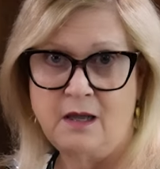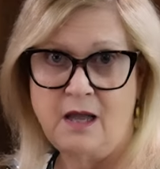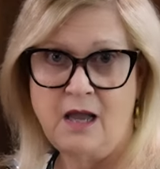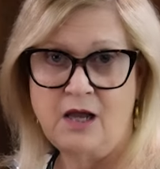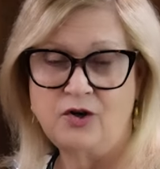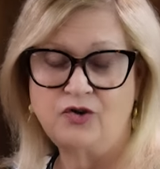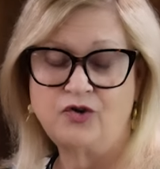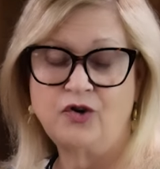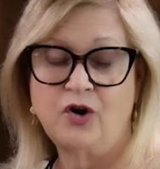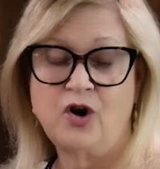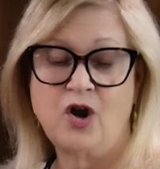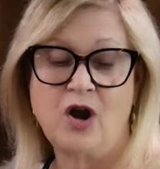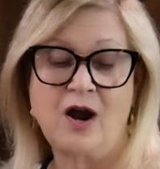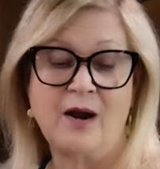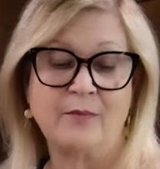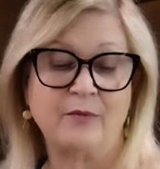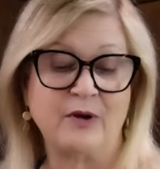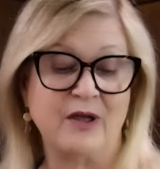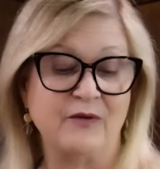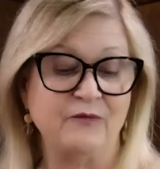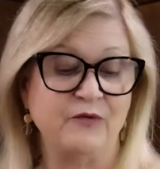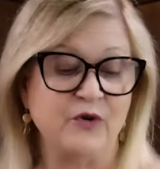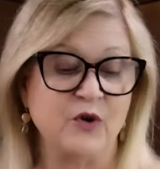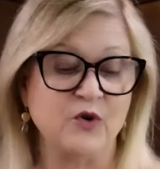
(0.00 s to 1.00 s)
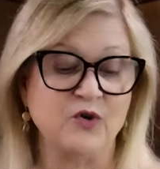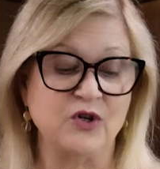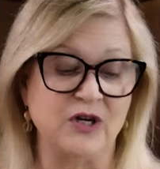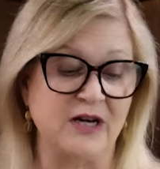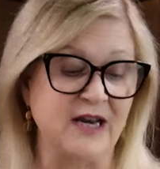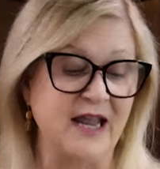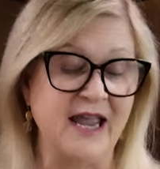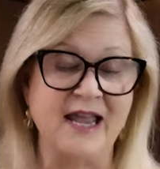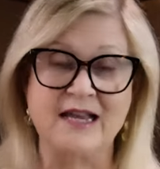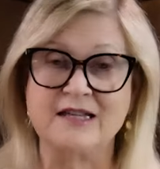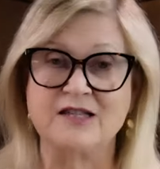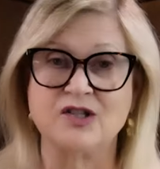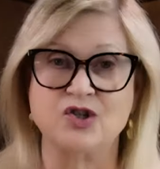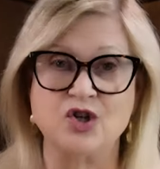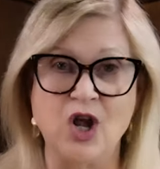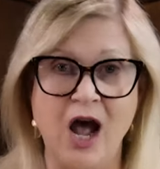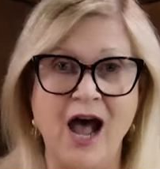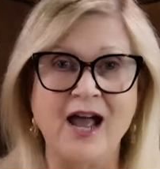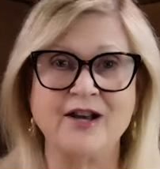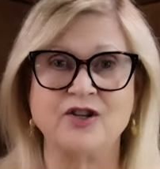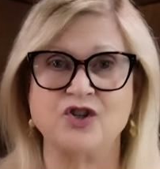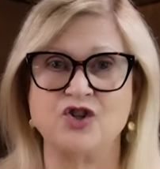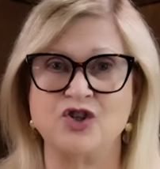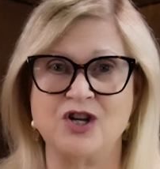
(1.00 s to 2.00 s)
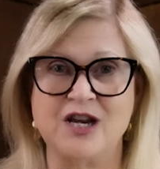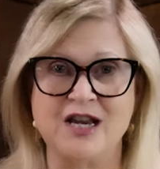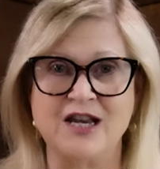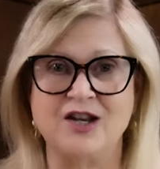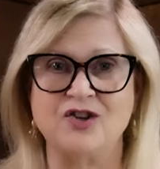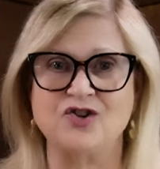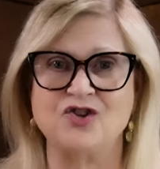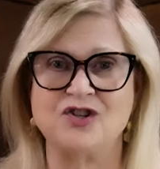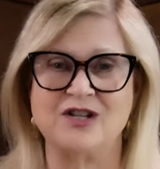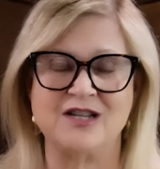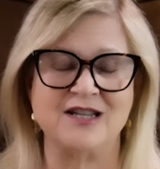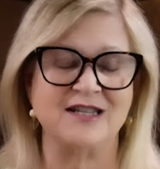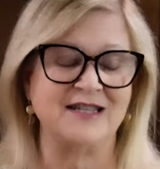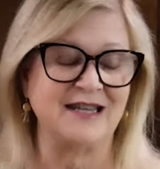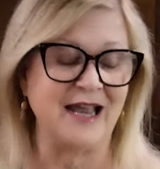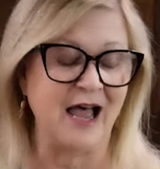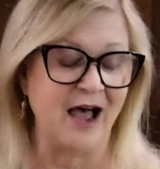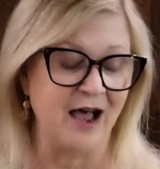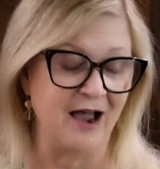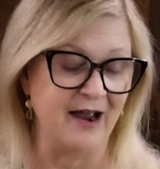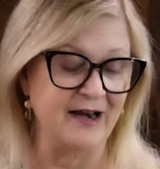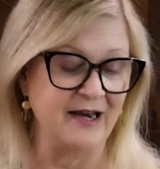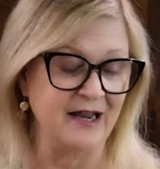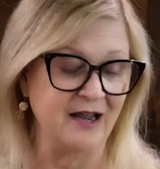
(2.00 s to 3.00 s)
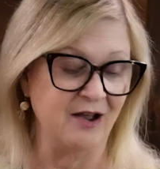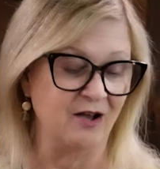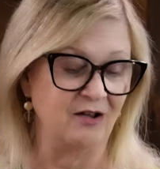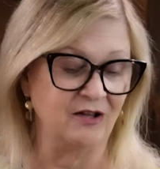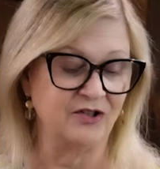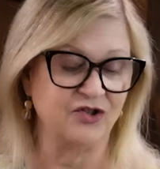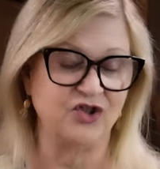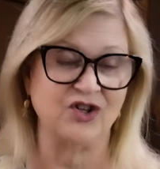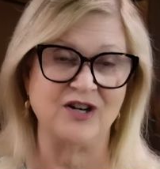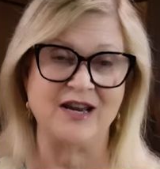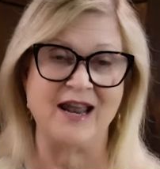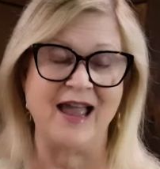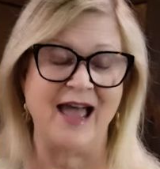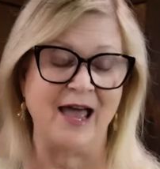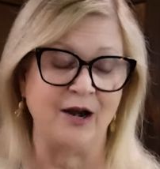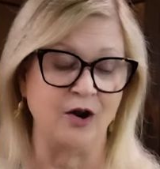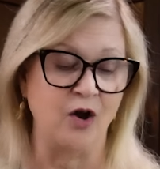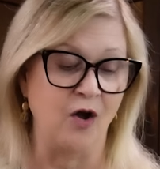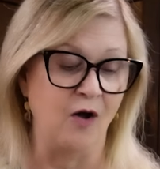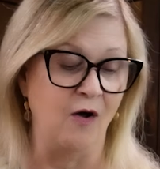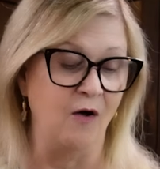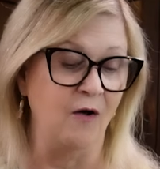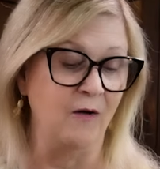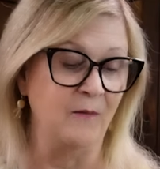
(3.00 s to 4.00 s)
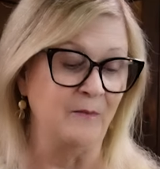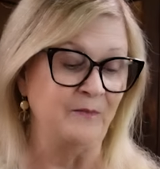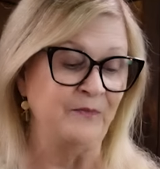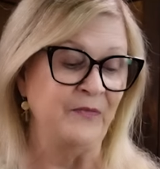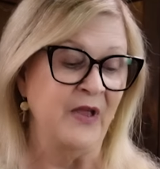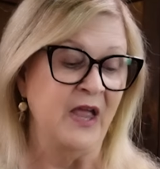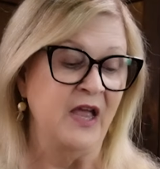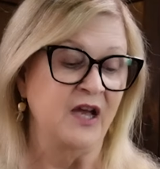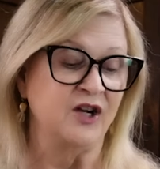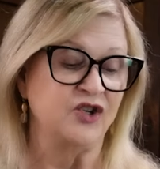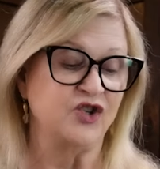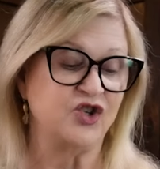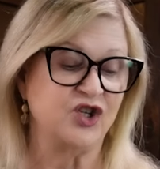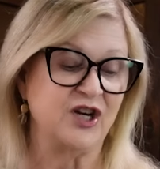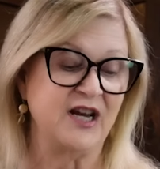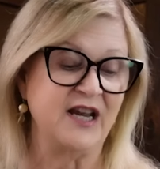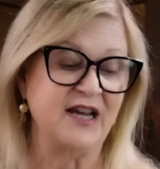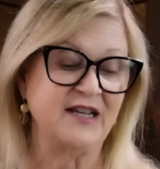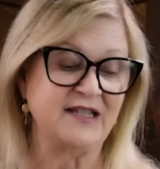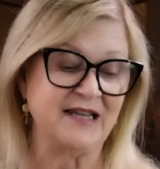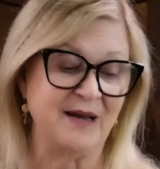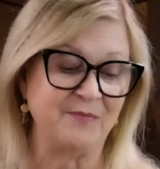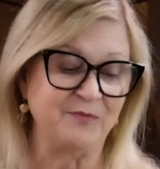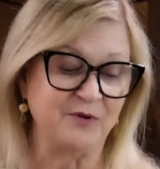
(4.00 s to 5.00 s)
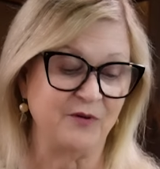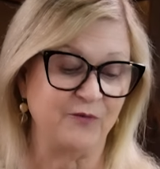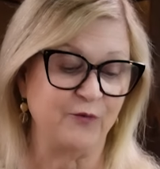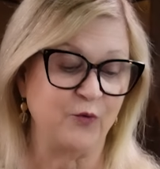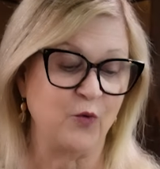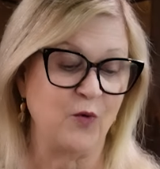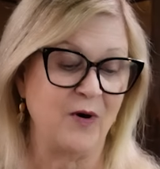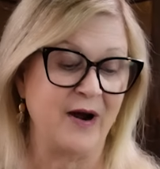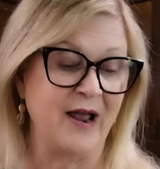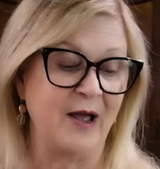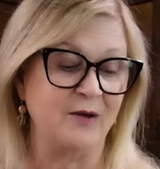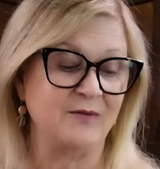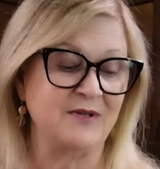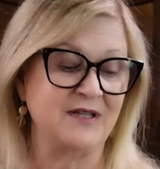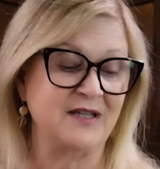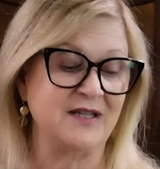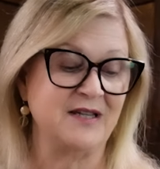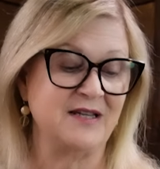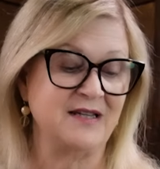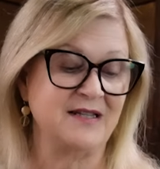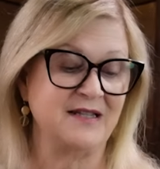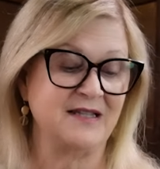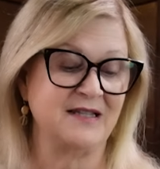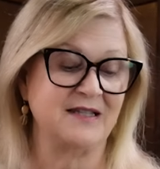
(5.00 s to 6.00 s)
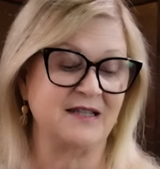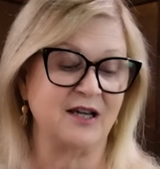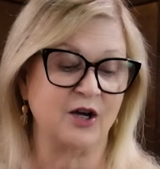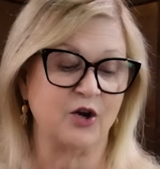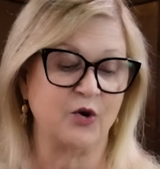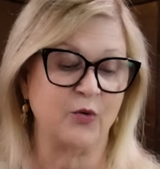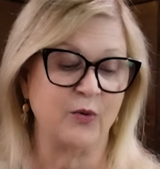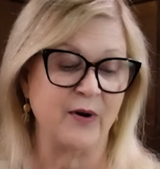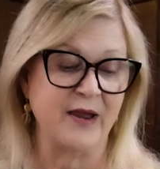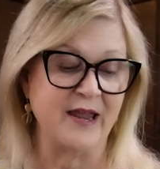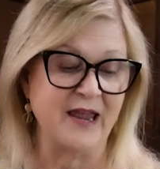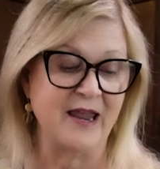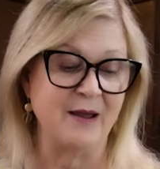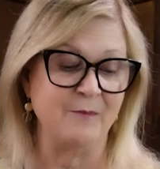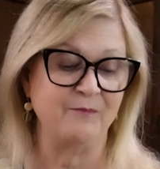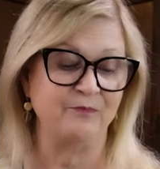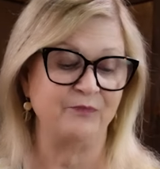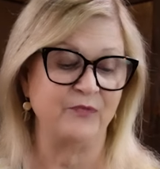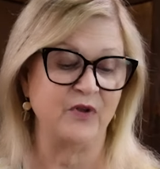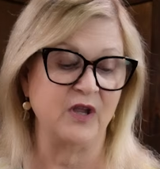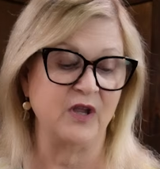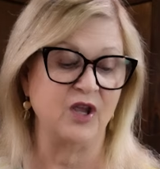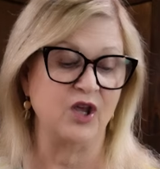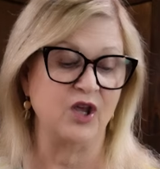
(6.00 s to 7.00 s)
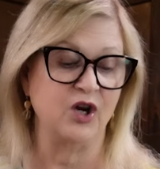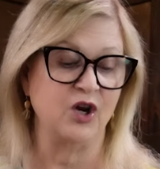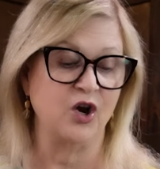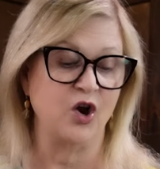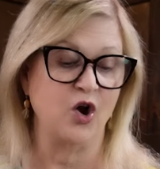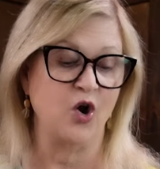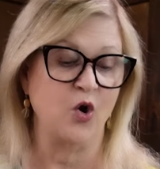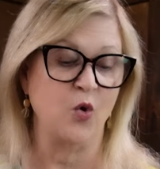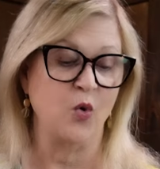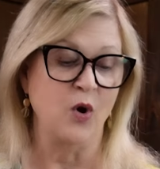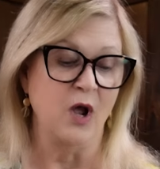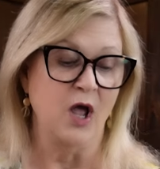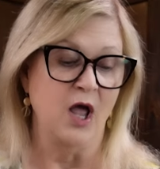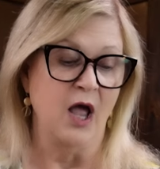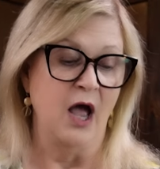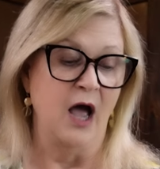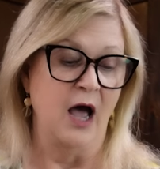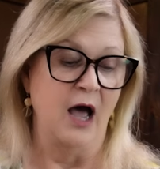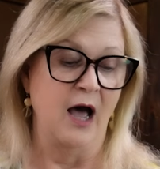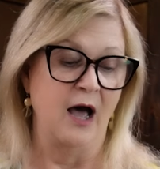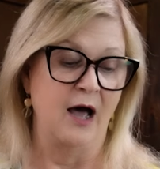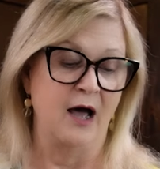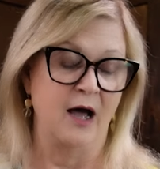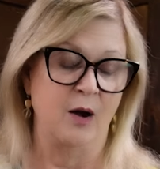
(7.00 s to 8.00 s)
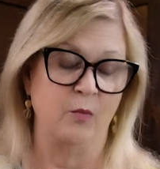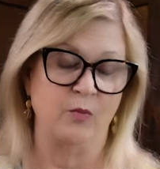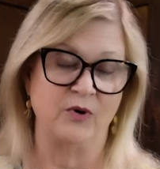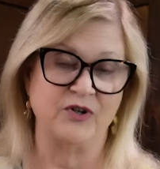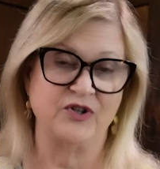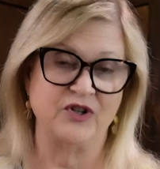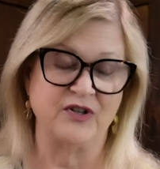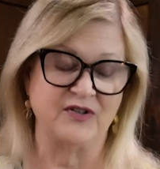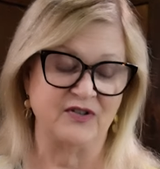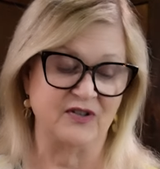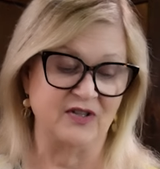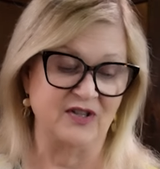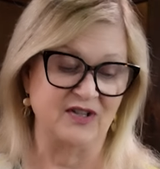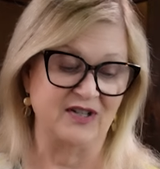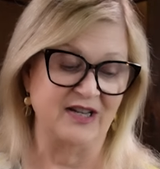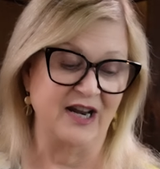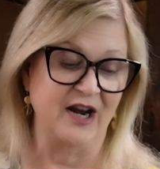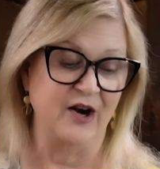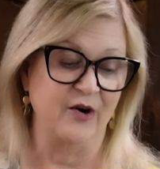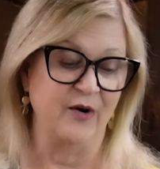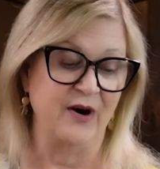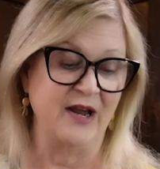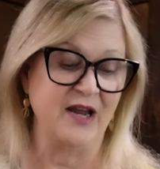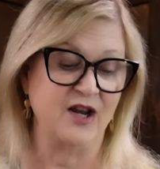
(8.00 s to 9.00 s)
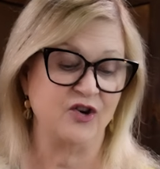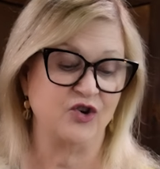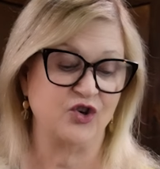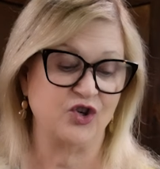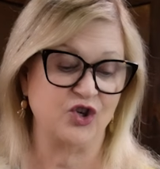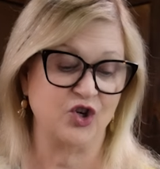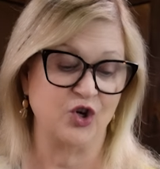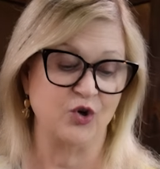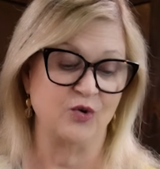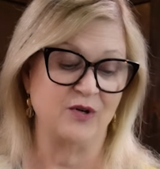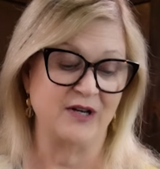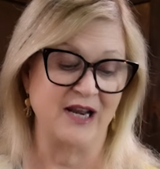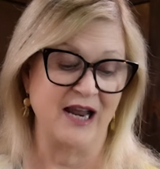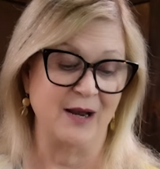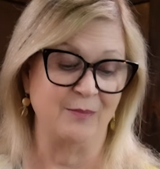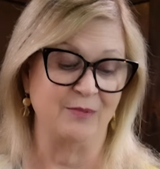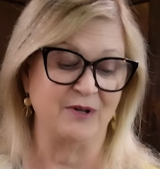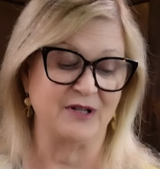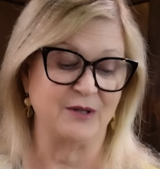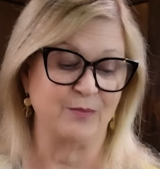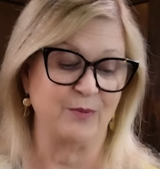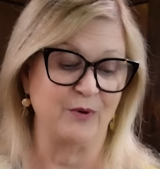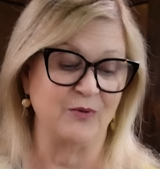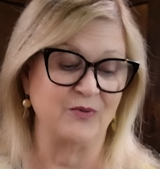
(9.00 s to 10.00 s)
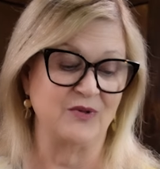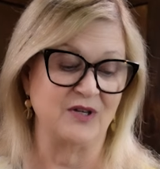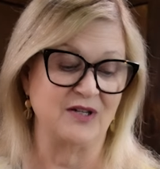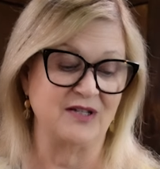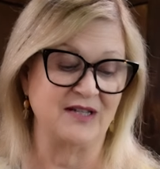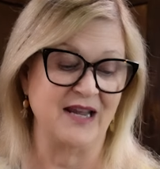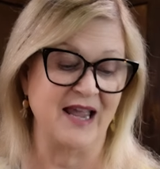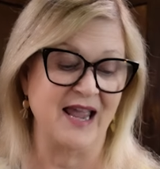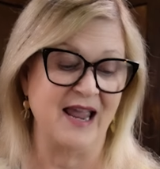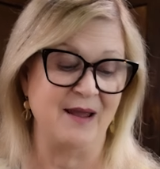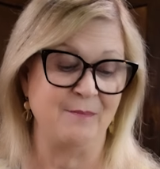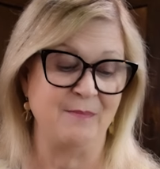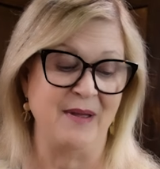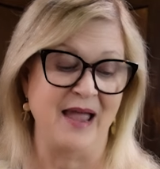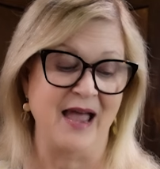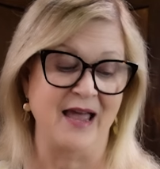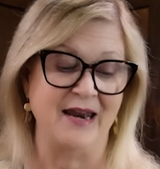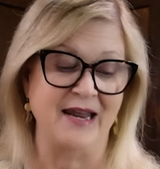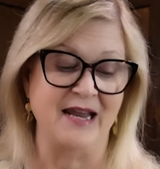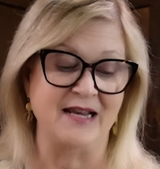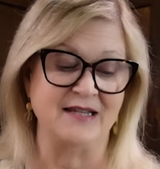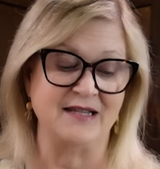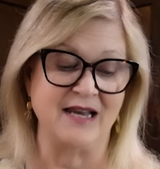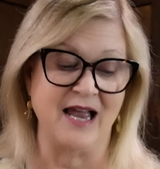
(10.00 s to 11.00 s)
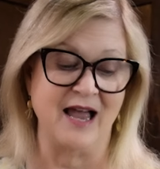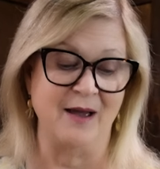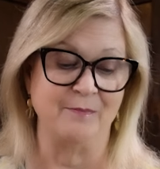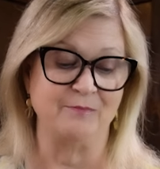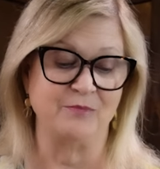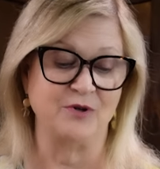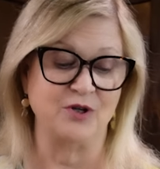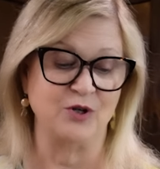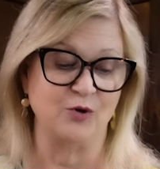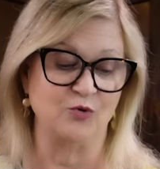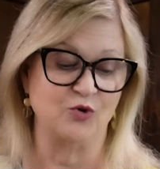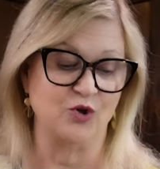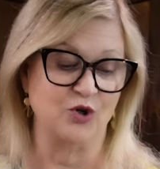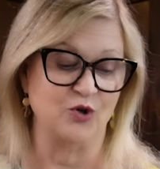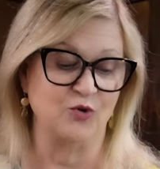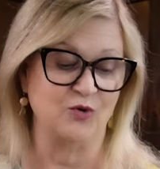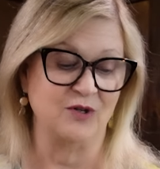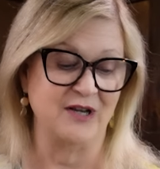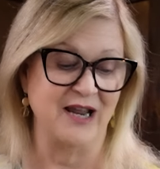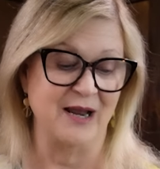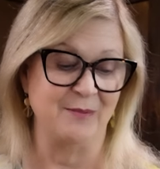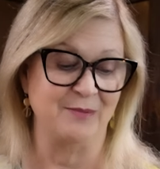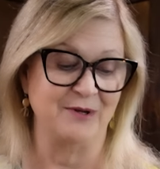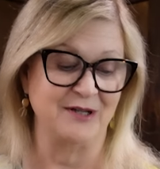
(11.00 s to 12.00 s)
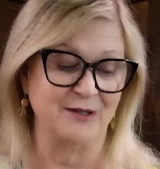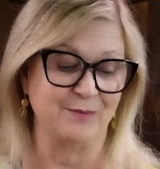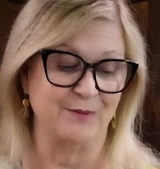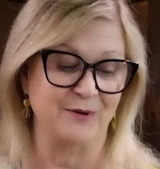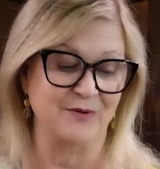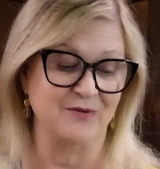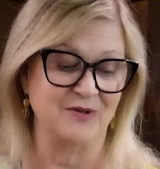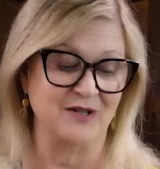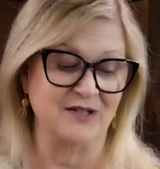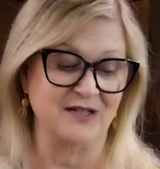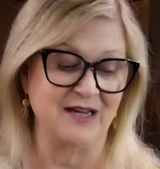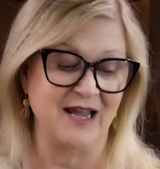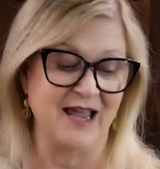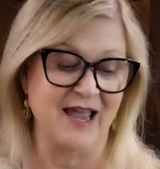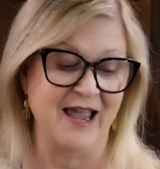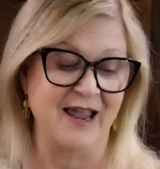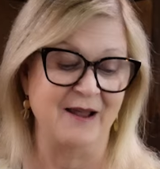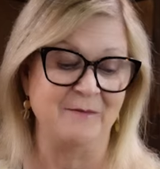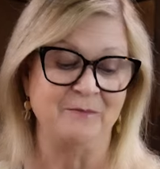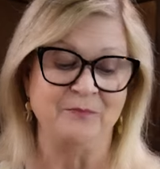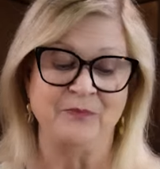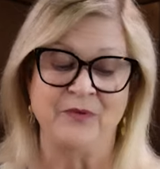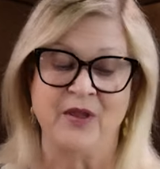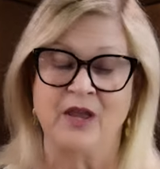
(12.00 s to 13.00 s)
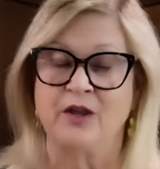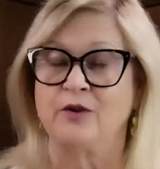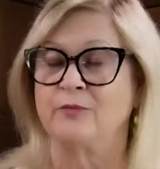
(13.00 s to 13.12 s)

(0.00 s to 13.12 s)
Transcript: End Your Carb Confusion. He has not changed his ideology at all. Cheese up to 4 ounces, the cream, you know, which is the dairy, 2 tablespoons a day, mayonnaise up to 2 tablespoons a day.